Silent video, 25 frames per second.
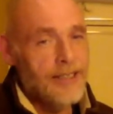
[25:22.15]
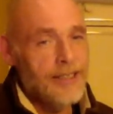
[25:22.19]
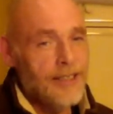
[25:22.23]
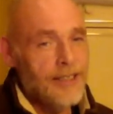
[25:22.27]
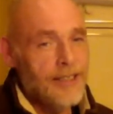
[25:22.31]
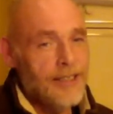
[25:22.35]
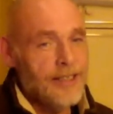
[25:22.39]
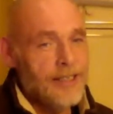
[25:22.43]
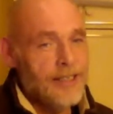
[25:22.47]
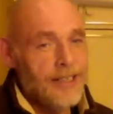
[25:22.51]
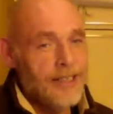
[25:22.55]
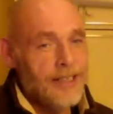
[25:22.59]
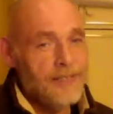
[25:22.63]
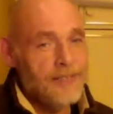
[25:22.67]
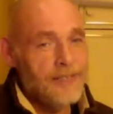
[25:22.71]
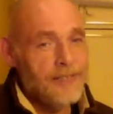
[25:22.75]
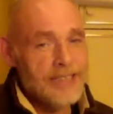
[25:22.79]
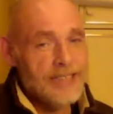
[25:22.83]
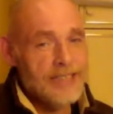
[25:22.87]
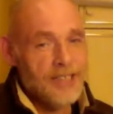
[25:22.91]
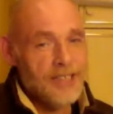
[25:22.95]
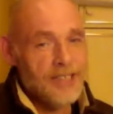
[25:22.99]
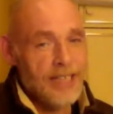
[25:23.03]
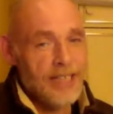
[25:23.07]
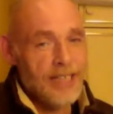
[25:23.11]
If he's in
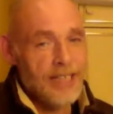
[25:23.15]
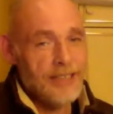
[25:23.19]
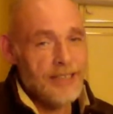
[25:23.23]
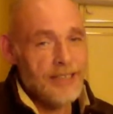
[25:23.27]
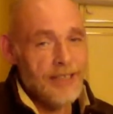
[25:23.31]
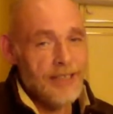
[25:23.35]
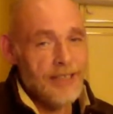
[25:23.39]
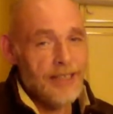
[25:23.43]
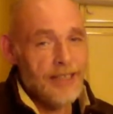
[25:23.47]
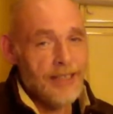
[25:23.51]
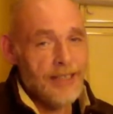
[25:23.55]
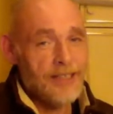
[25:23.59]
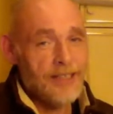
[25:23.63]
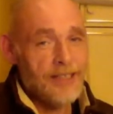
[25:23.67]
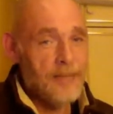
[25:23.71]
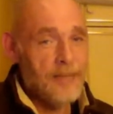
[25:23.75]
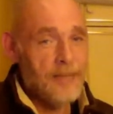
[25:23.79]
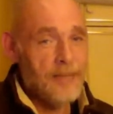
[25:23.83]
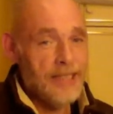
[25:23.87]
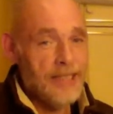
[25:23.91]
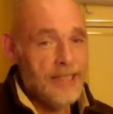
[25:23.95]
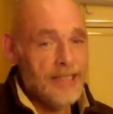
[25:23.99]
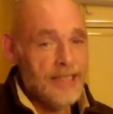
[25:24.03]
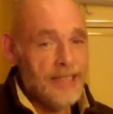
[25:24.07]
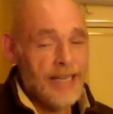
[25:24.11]
chat tonight, come
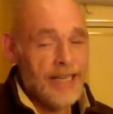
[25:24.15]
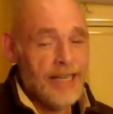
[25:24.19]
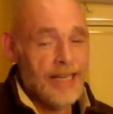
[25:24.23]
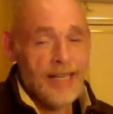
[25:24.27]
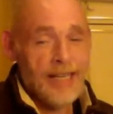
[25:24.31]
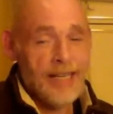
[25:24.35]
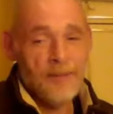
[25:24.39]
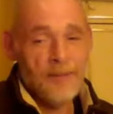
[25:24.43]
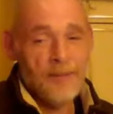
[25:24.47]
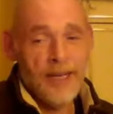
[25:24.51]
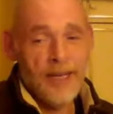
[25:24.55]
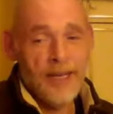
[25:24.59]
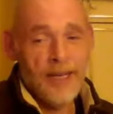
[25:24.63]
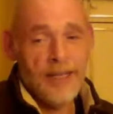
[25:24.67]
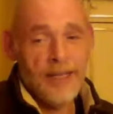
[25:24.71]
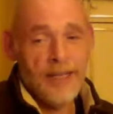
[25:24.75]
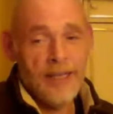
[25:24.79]
in again, man.